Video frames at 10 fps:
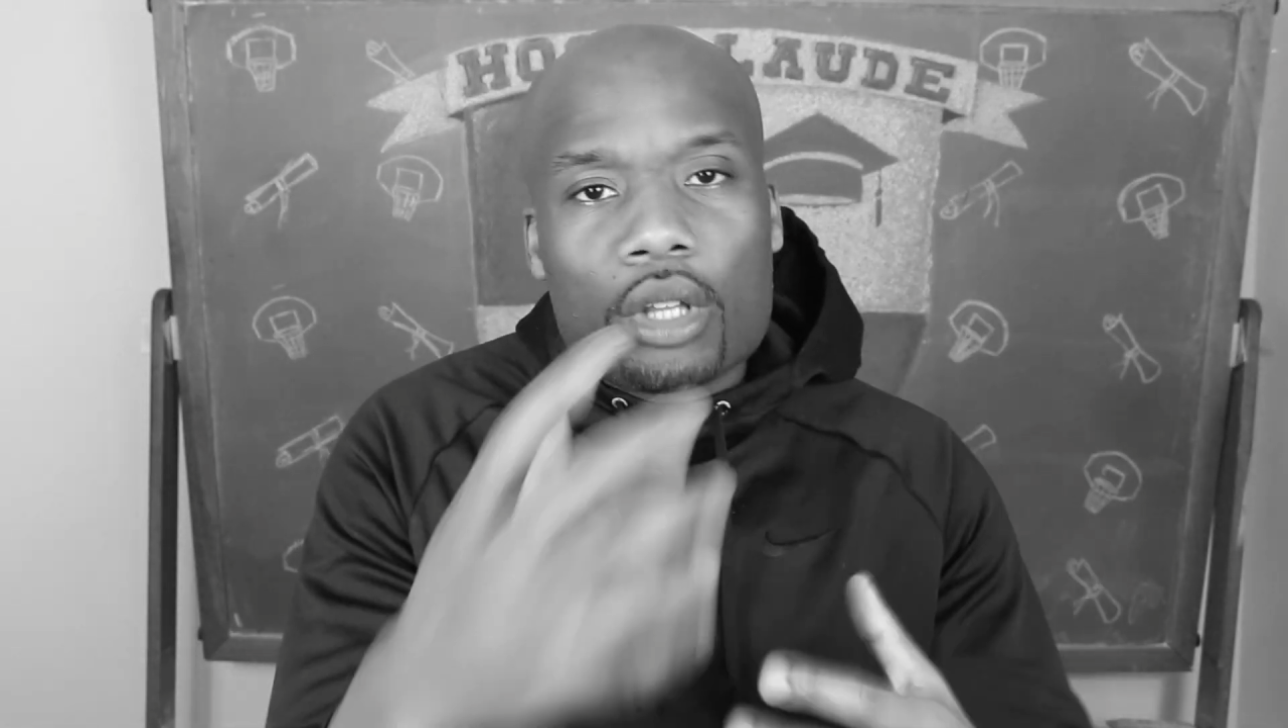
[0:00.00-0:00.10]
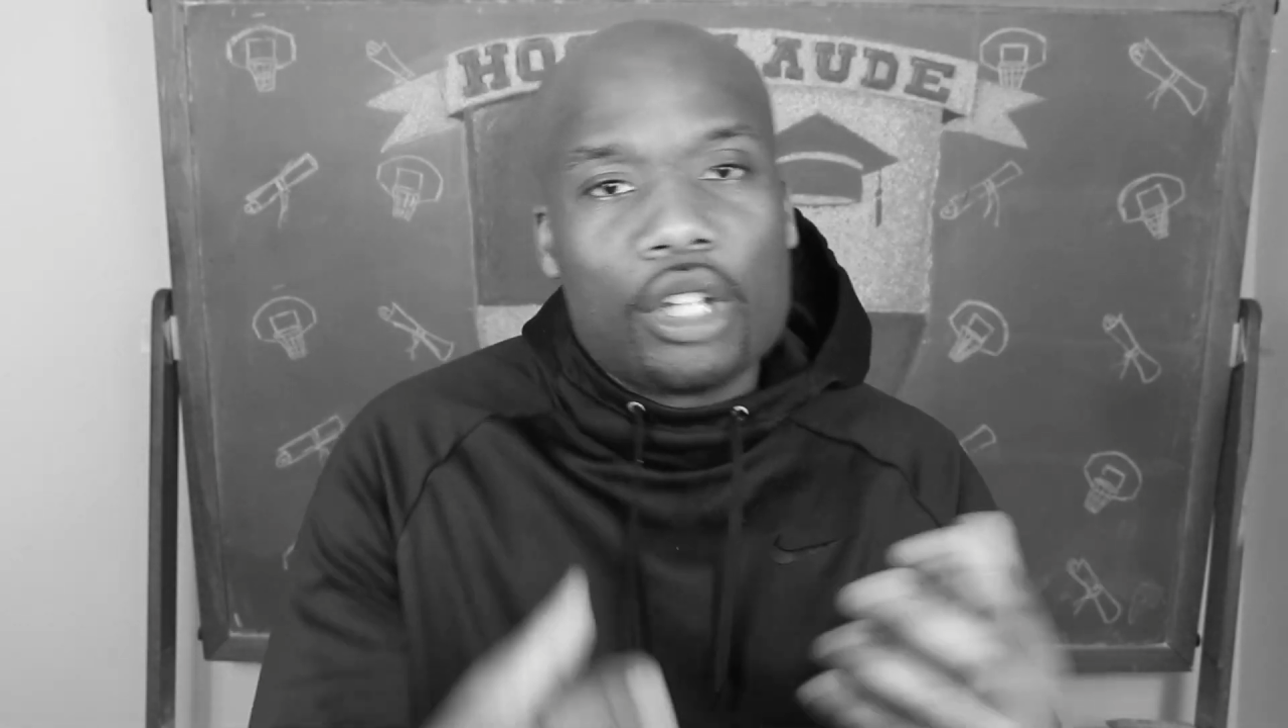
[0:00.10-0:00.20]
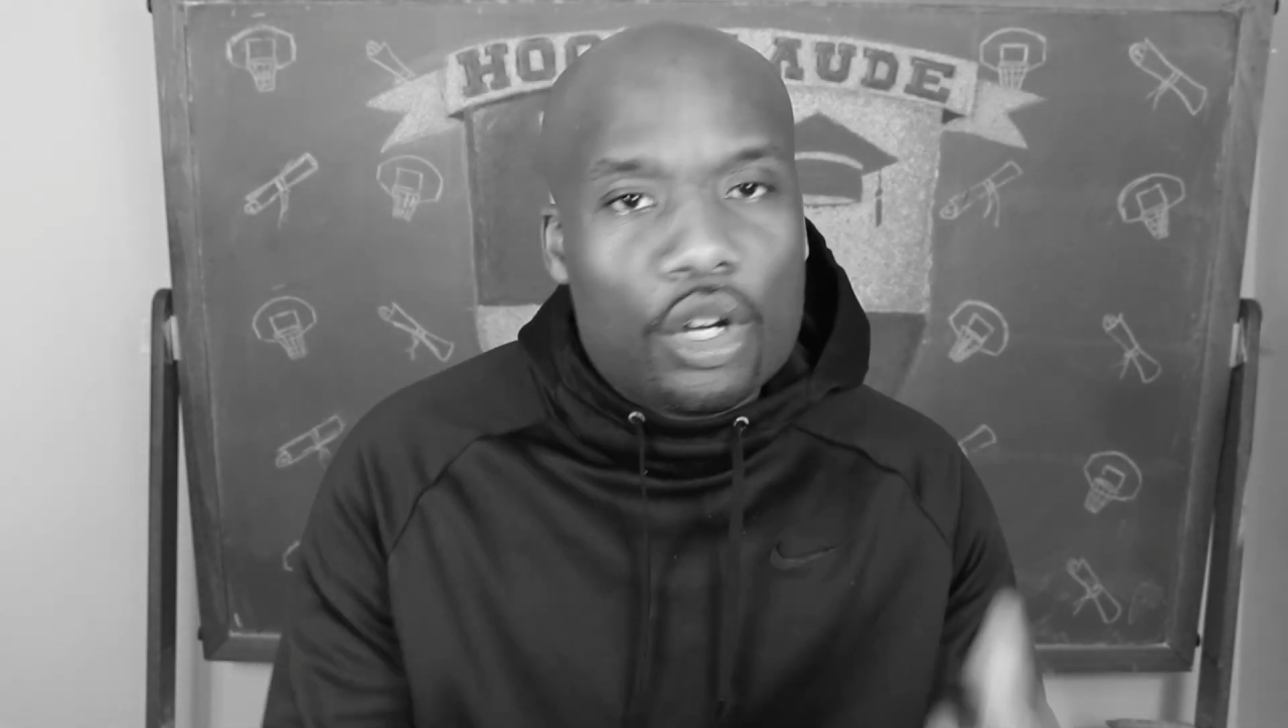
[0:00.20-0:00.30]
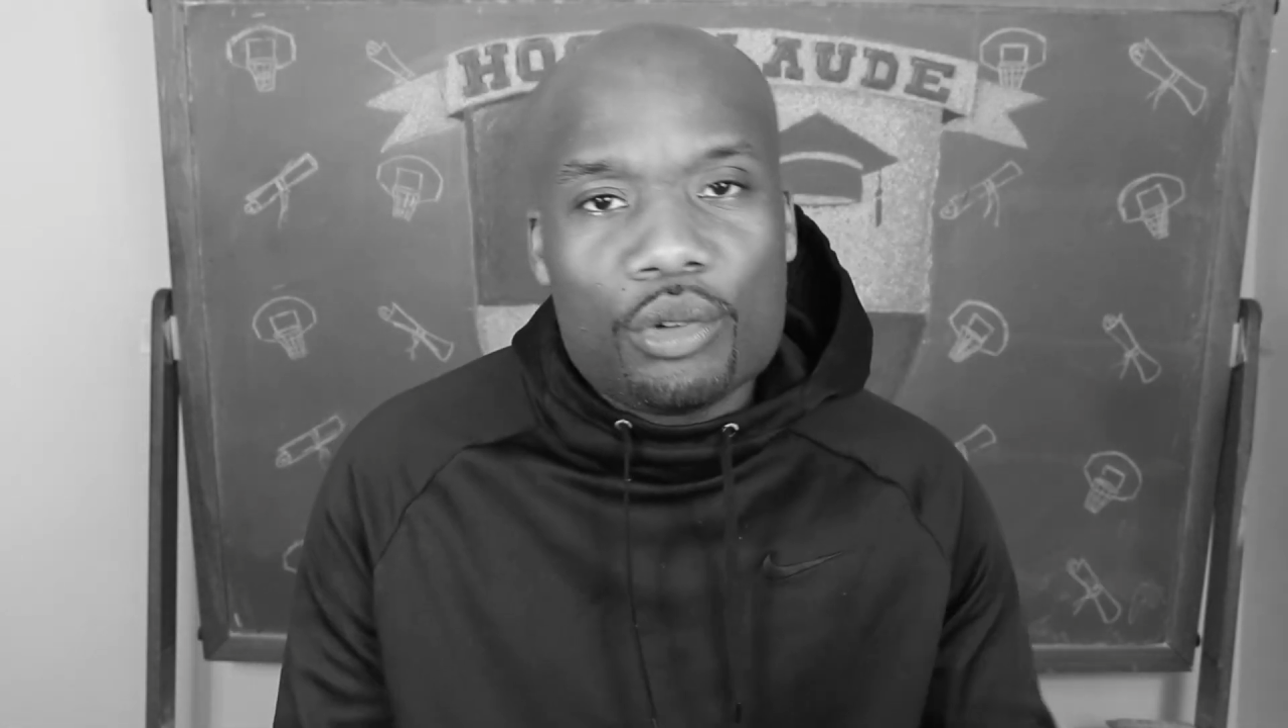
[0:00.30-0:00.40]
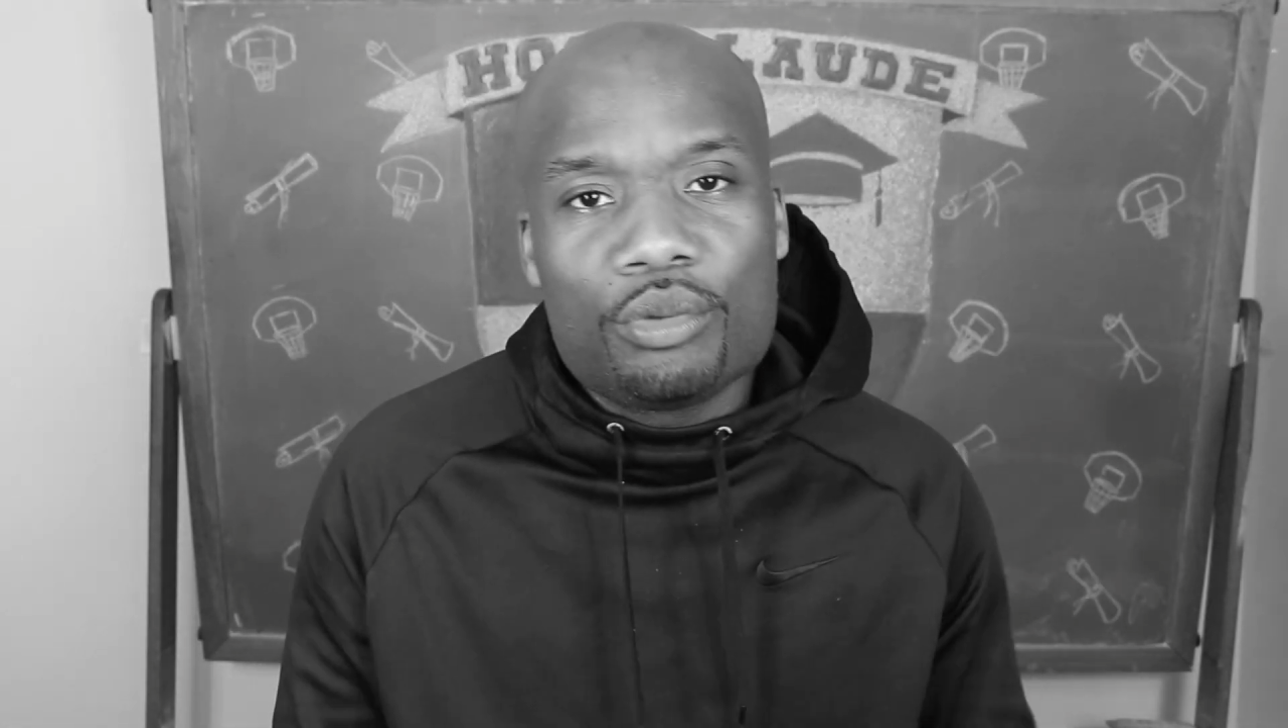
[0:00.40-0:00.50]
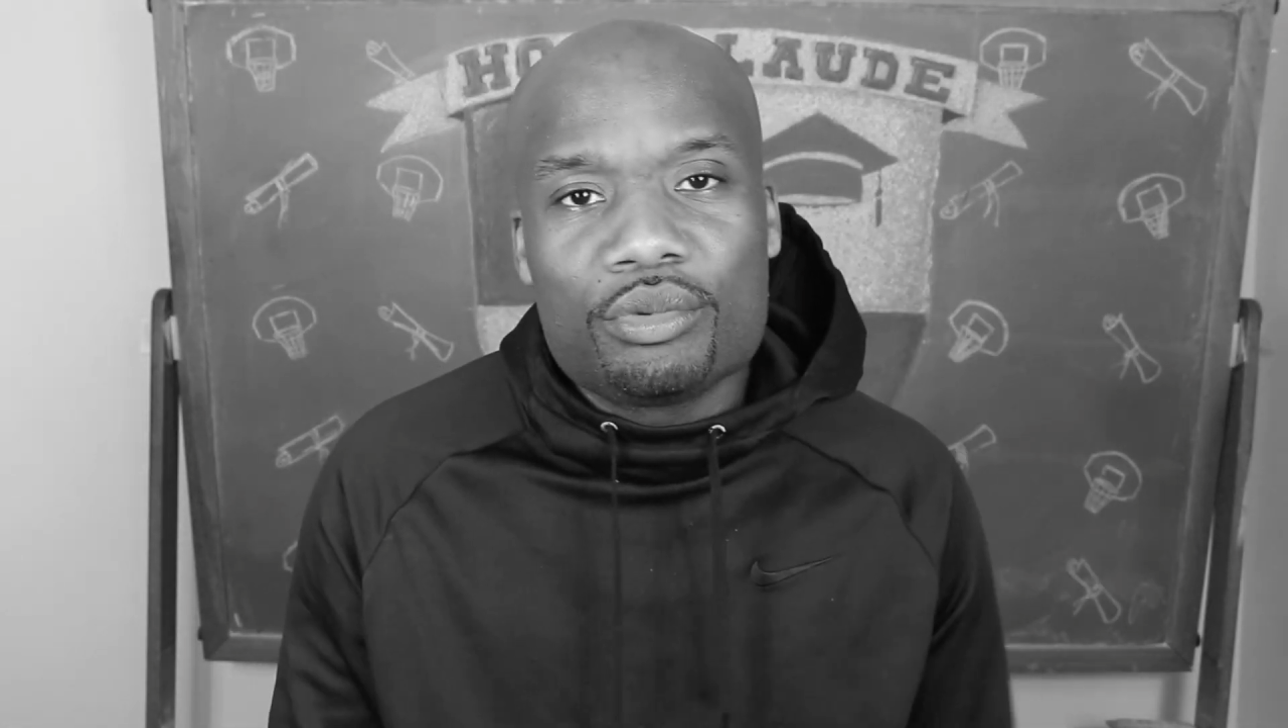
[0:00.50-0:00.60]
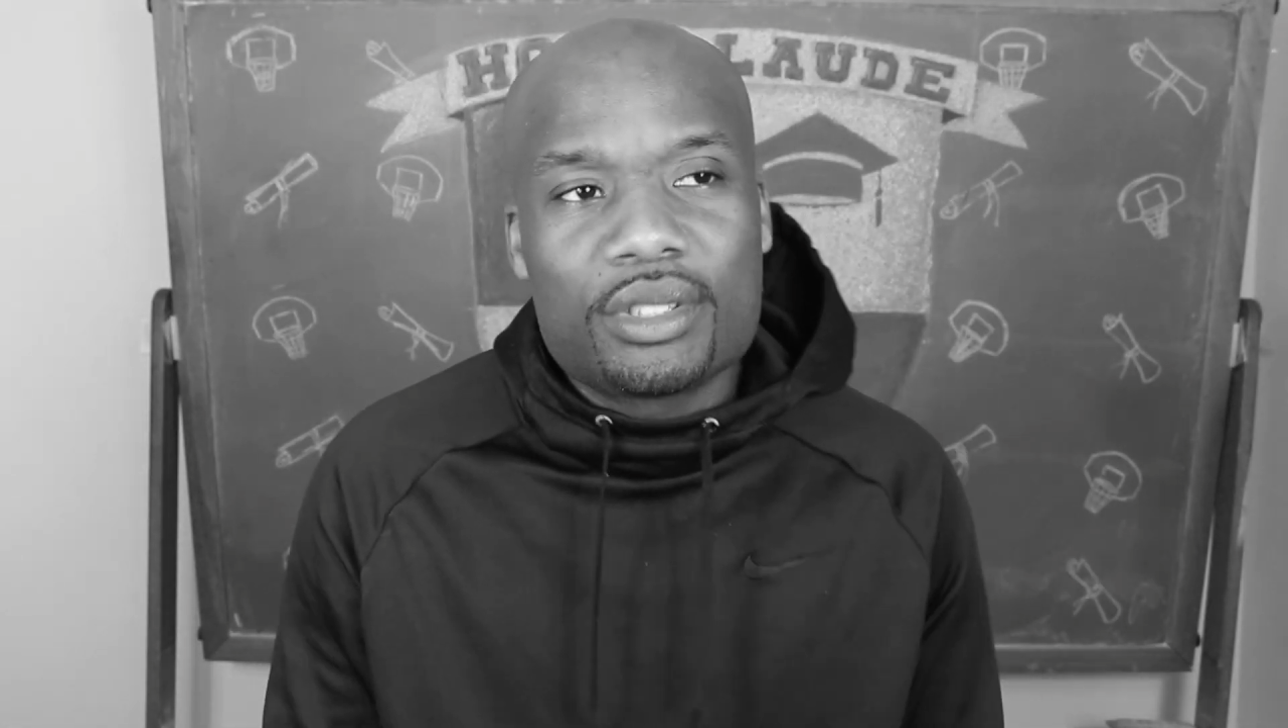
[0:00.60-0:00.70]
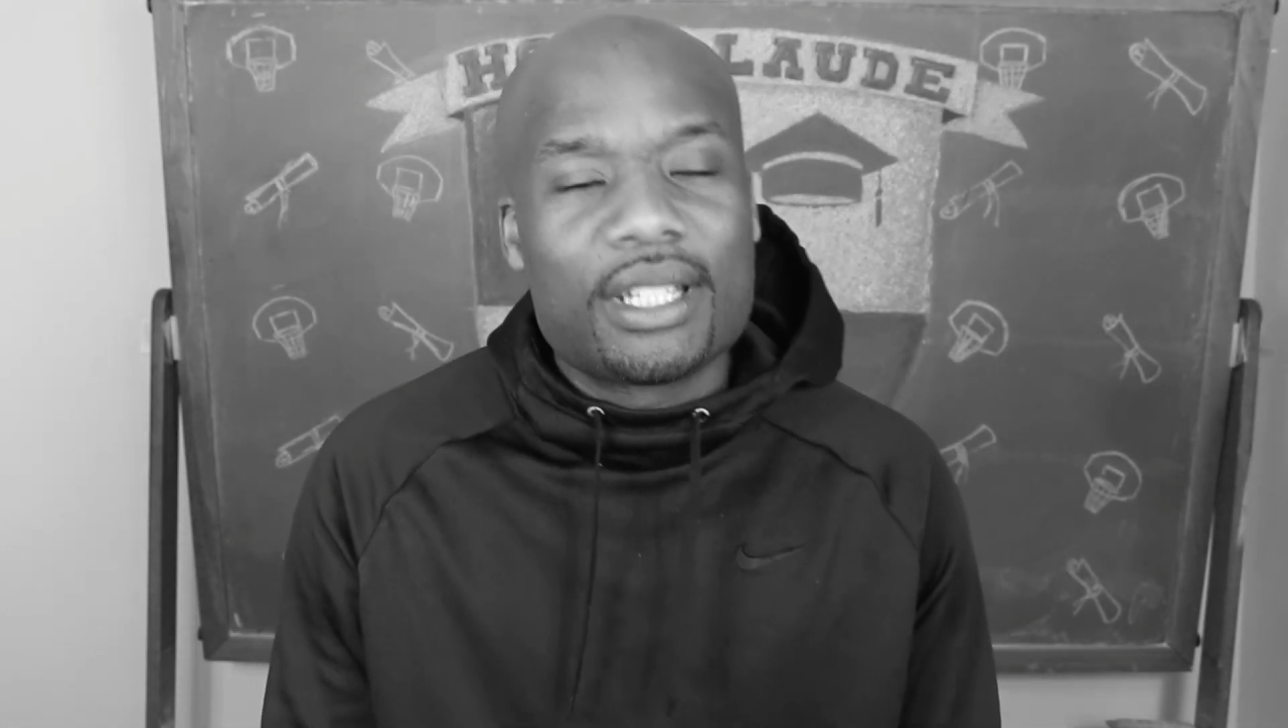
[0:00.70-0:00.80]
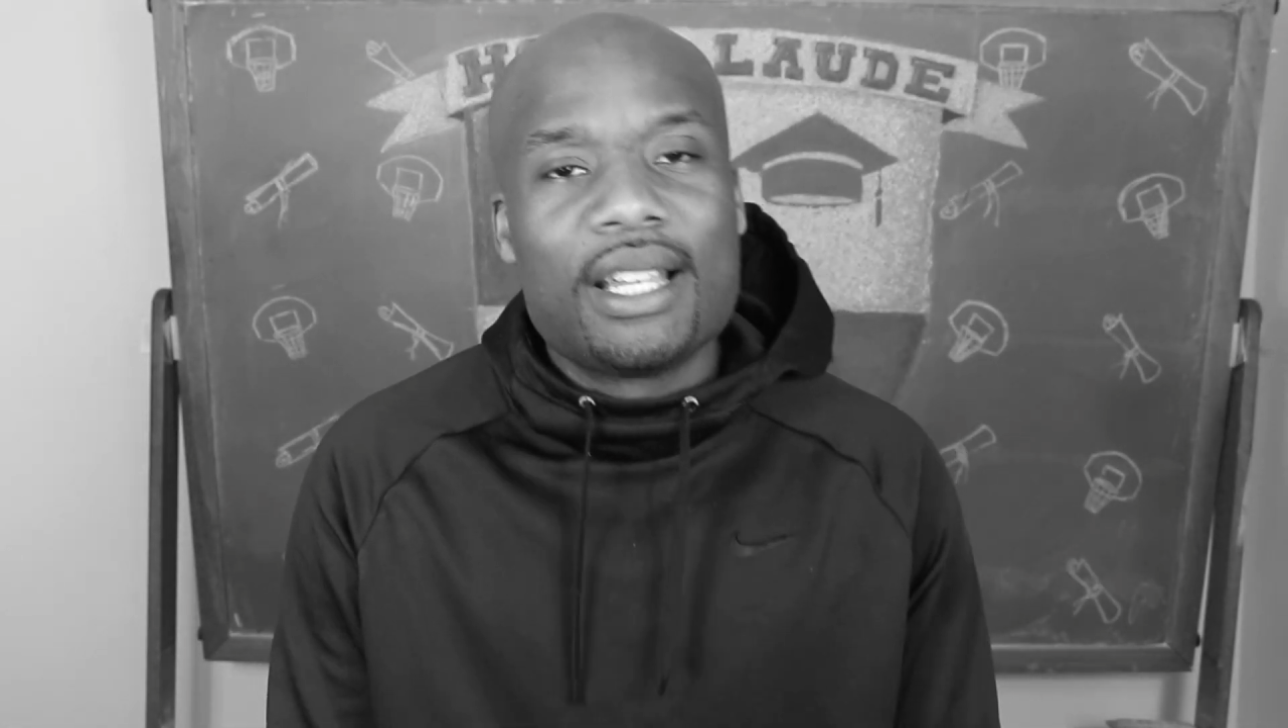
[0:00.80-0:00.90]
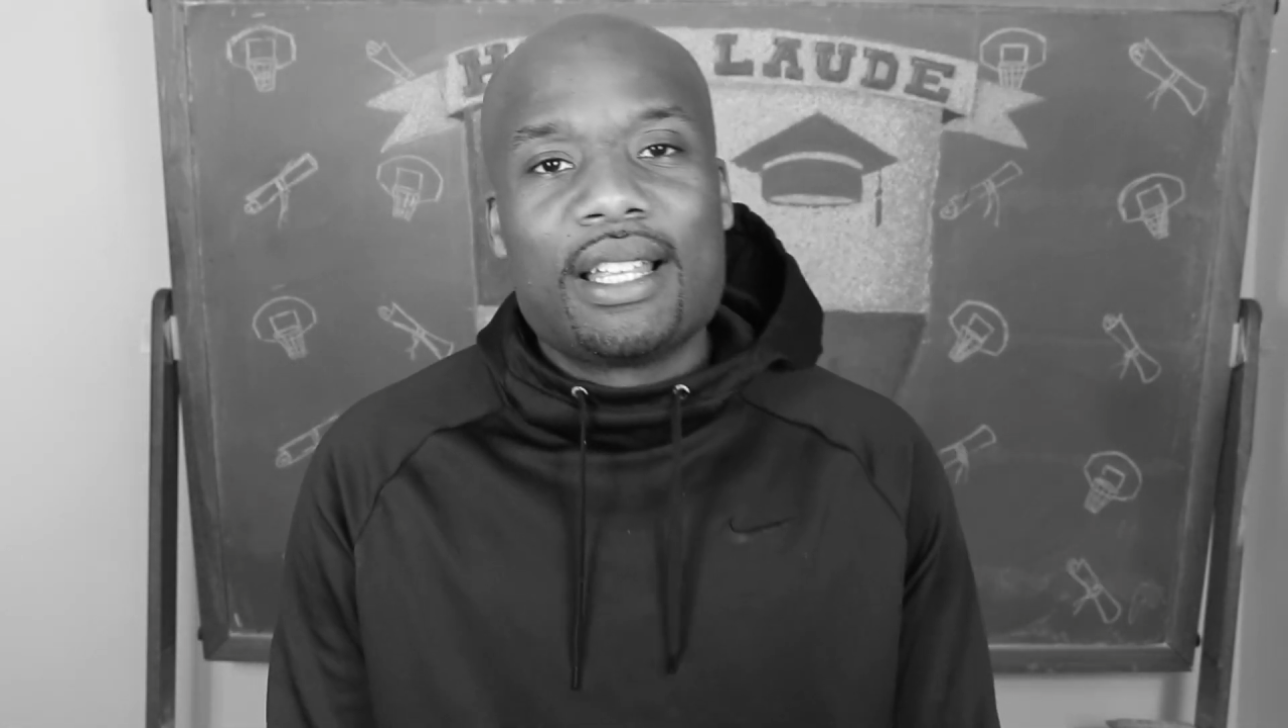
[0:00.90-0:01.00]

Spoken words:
loans.